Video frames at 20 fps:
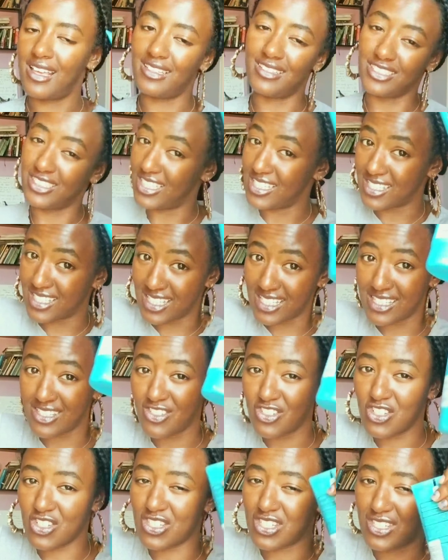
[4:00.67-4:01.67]
and this is
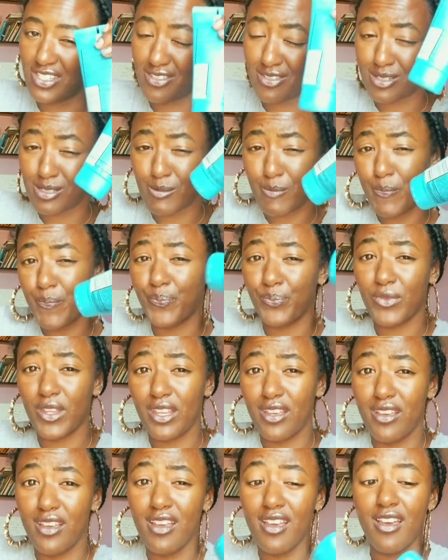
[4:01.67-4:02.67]
just,
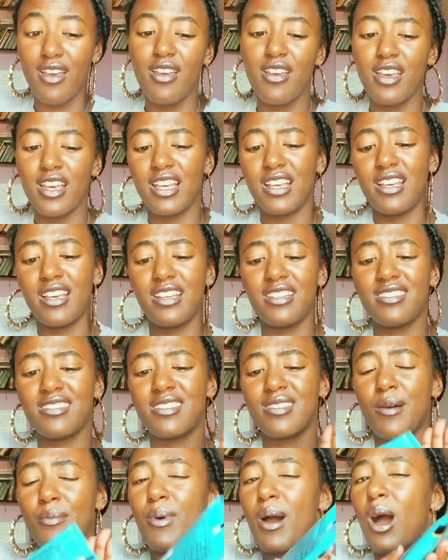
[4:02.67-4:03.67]
it's
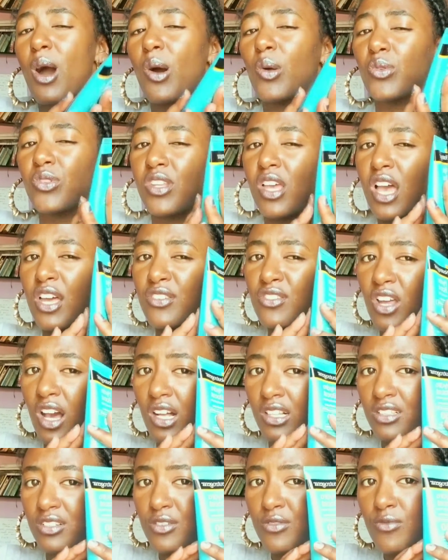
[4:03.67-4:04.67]
about
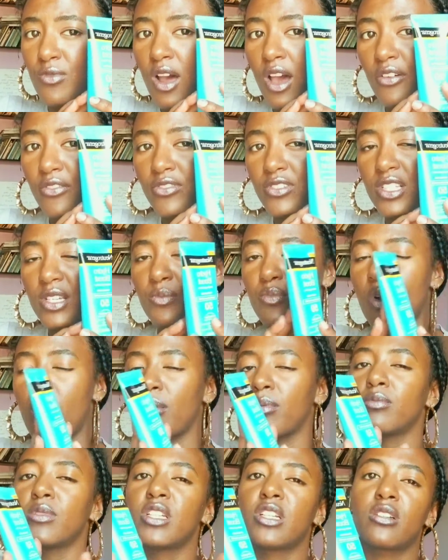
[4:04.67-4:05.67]
$10 roughly,
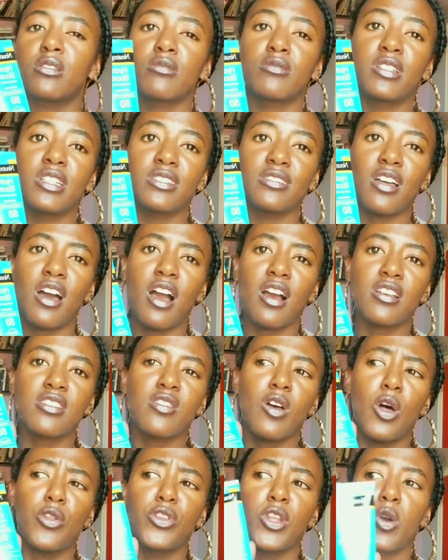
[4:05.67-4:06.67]
probably including tax.
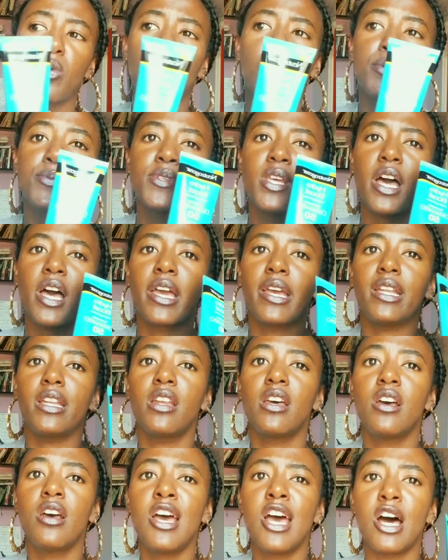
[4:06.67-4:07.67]
On their website
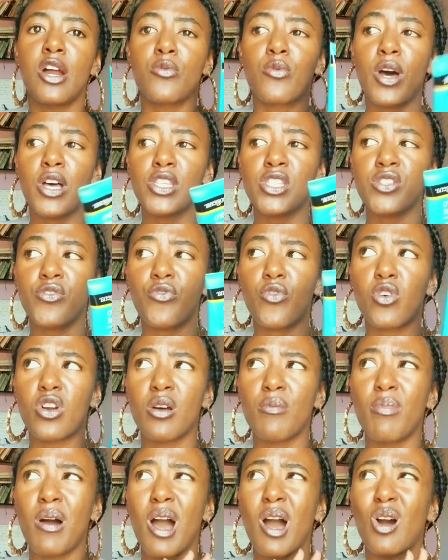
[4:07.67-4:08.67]
it runs for
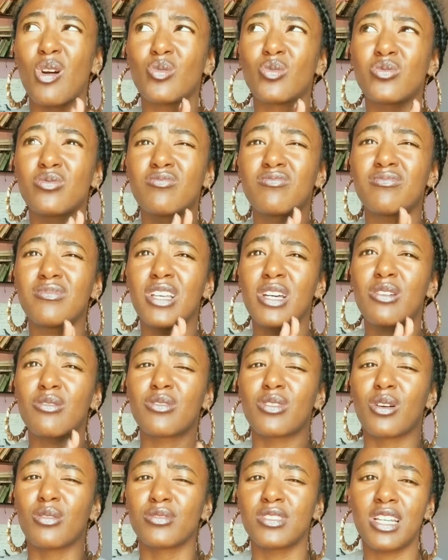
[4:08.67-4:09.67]
about, I don't
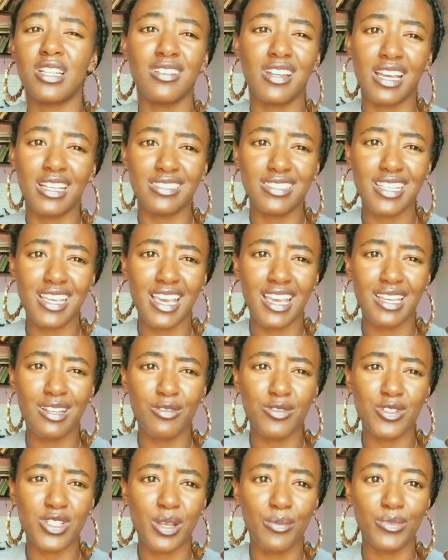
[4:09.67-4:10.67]
know, $10.98
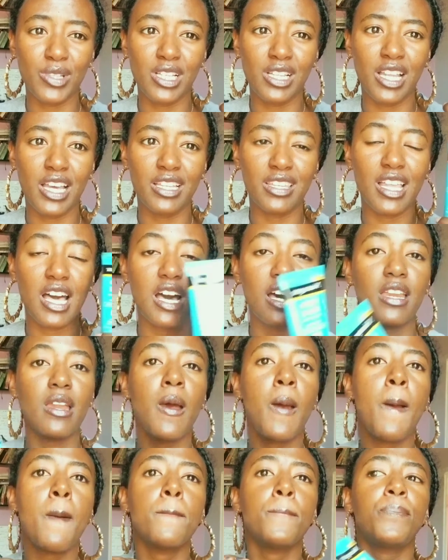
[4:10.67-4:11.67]
or something like that.
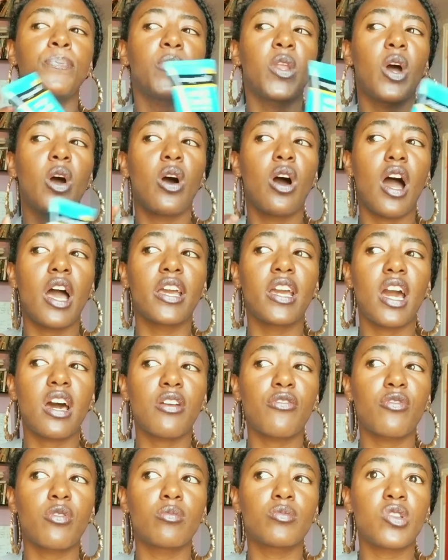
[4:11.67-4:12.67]
I got
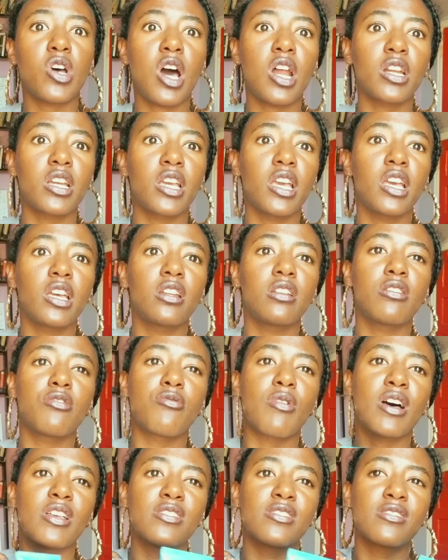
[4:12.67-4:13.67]
it from Target. It
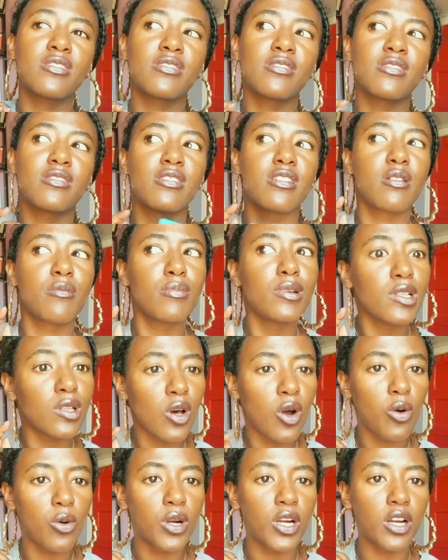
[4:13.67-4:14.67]
runs a little bit
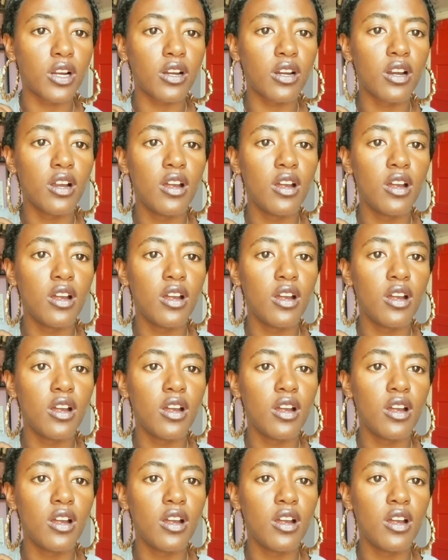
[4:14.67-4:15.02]
lower